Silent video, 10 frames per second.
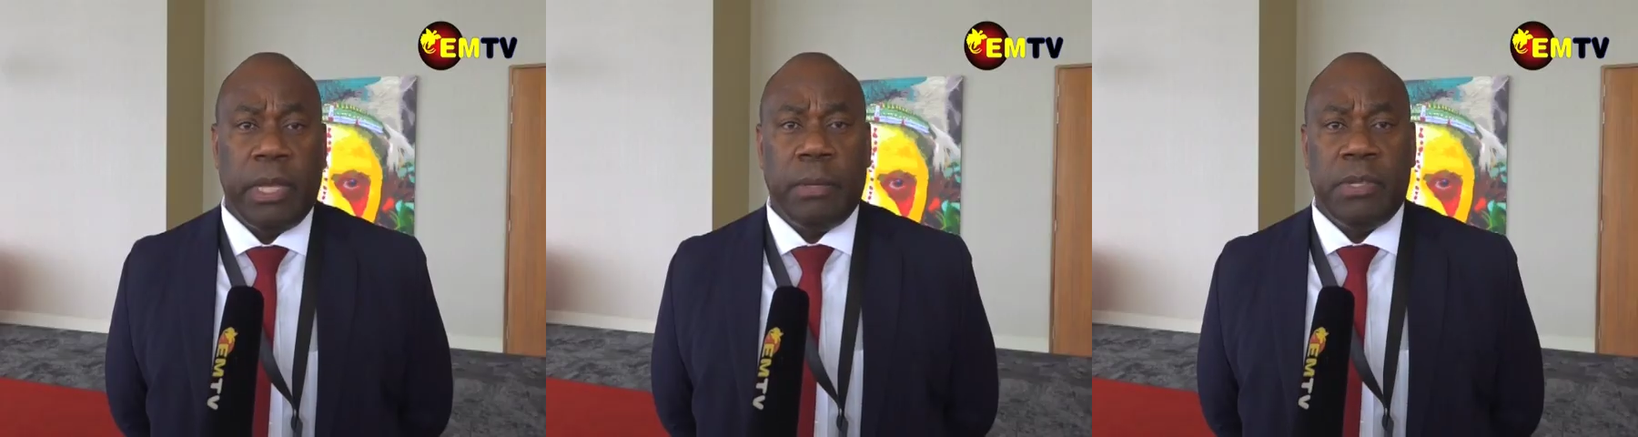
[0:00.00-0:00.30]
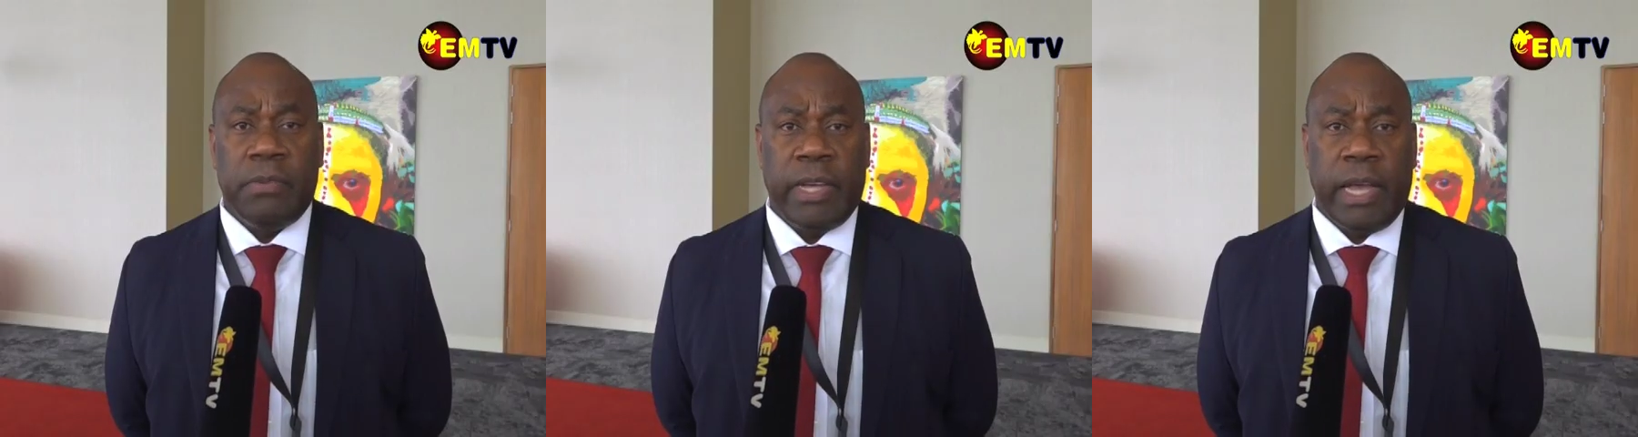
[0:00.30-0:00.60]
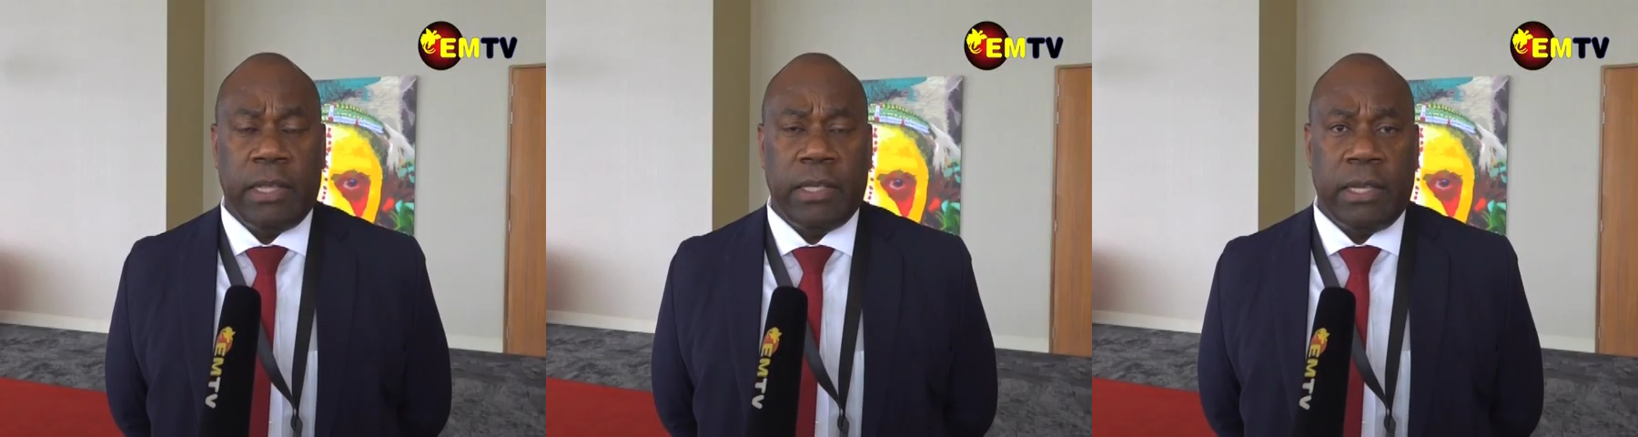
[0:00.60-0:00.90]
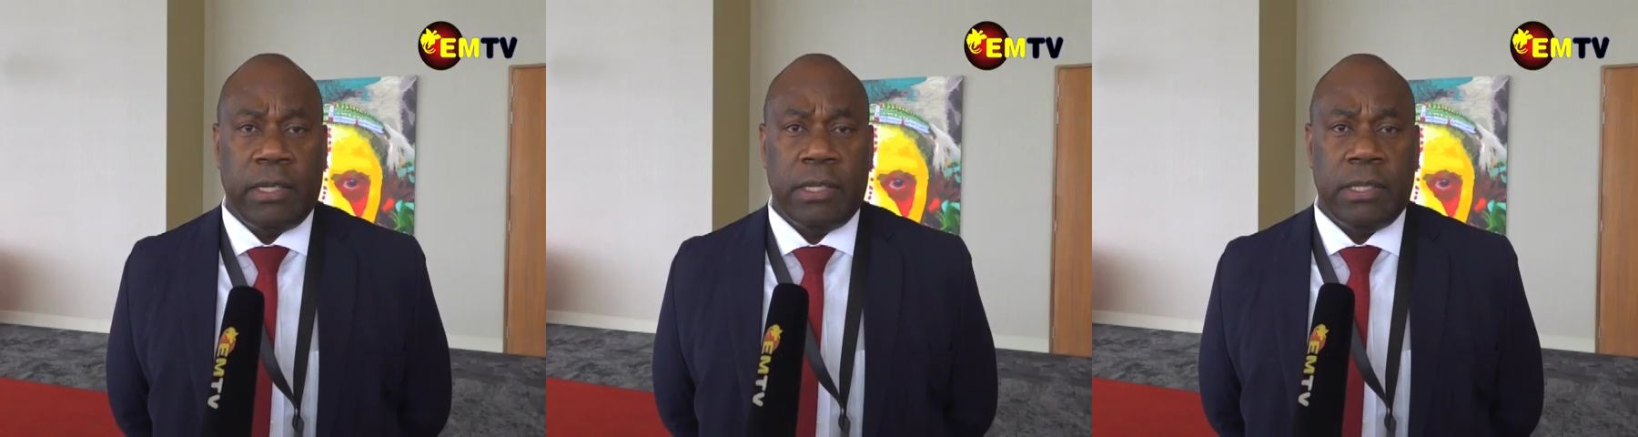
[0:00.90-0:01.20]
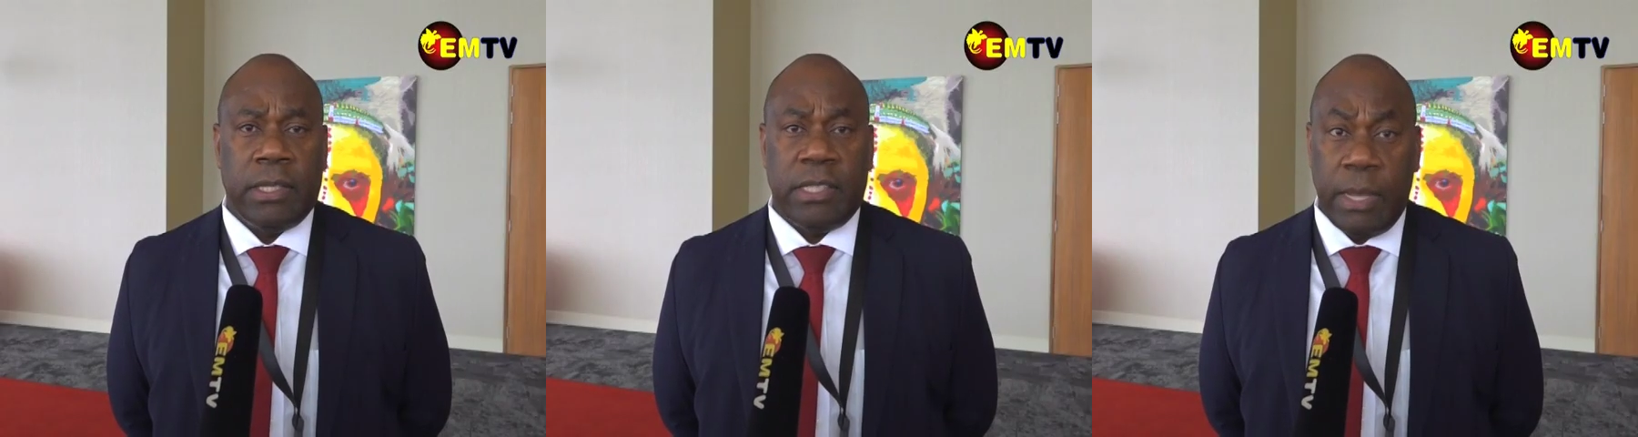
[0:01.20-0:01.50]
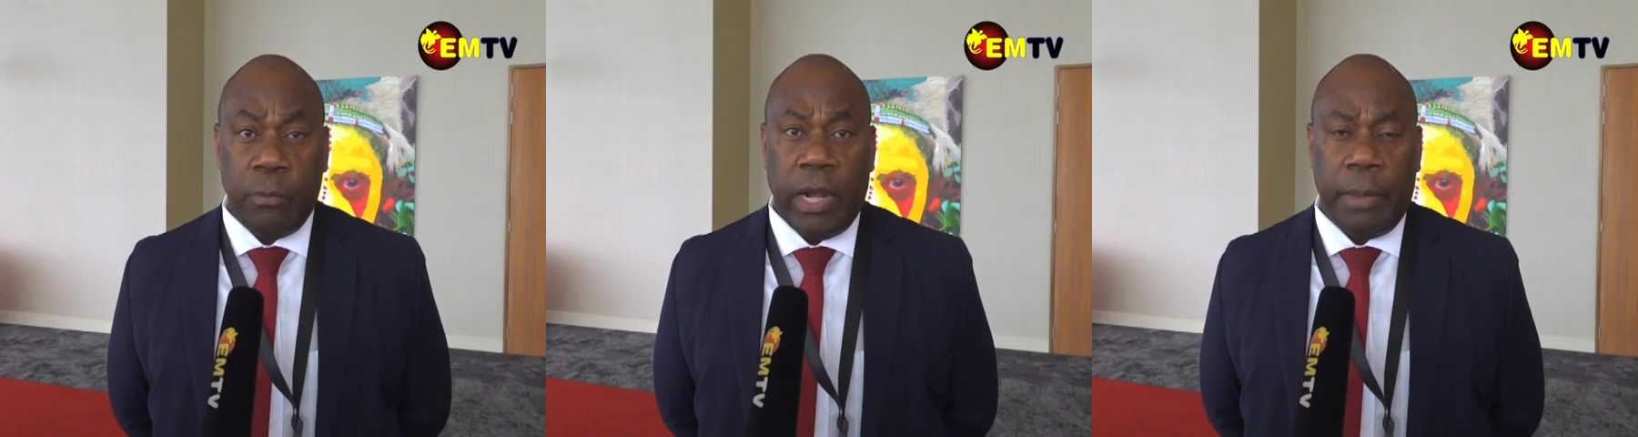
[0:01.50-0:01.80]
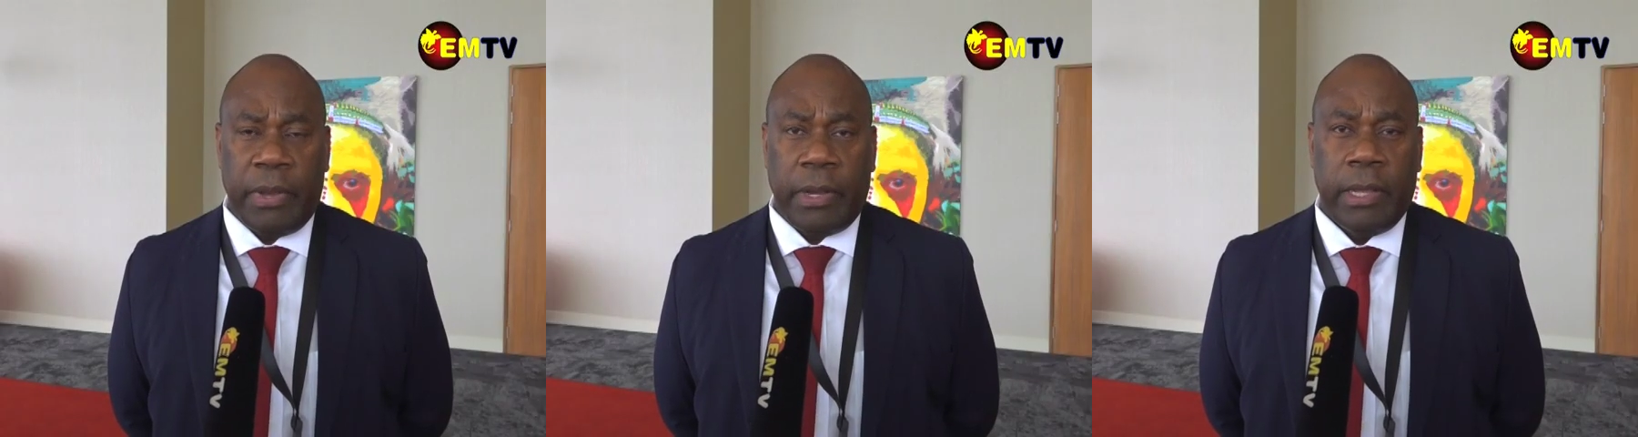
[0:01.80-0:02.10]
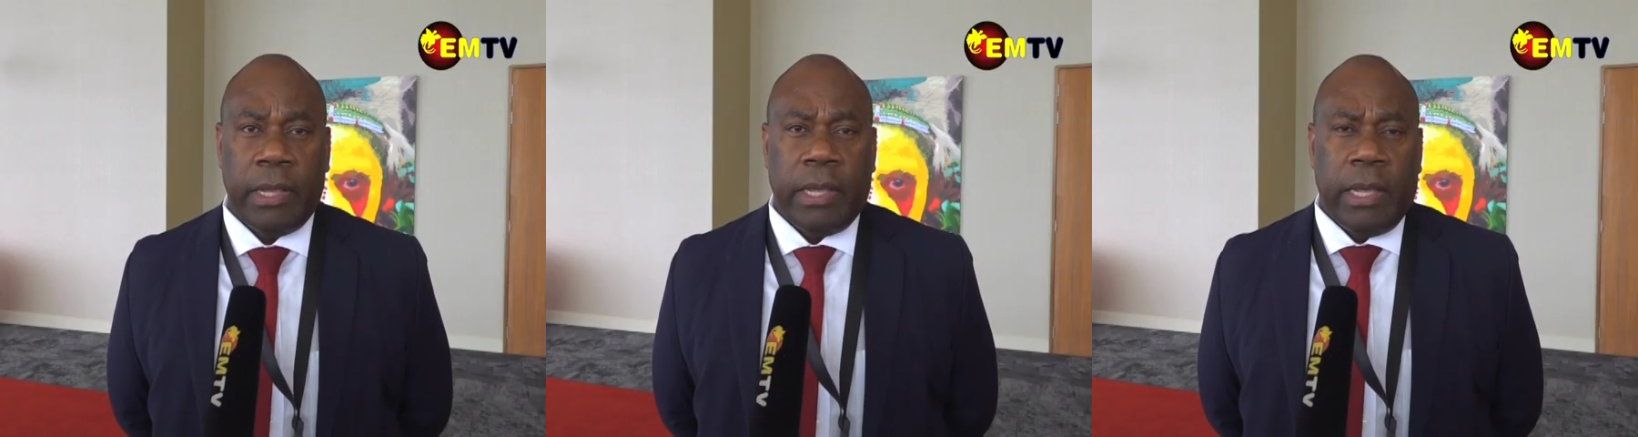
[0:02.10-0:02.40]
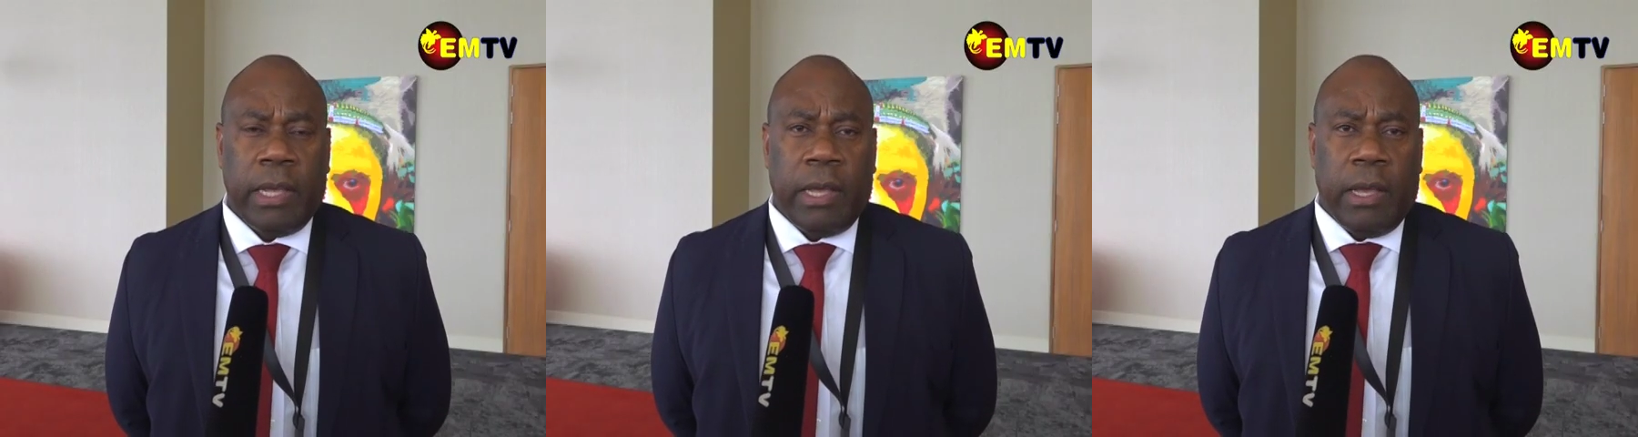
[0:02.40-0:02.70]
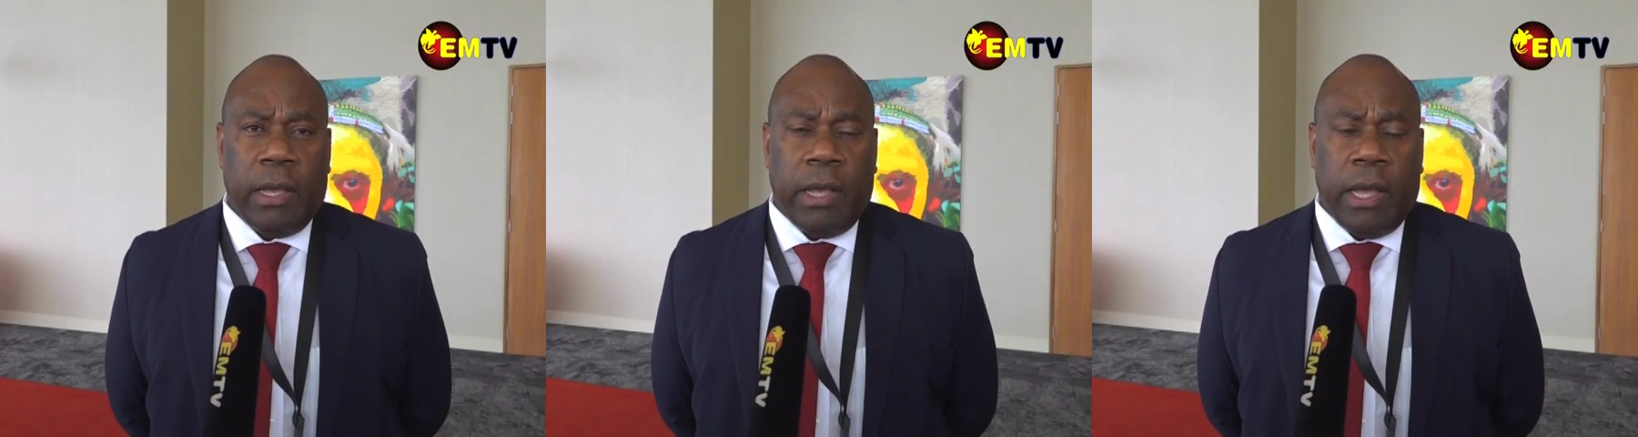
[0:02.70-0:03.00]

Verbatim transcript: in his speech addressing other Pacific delegates,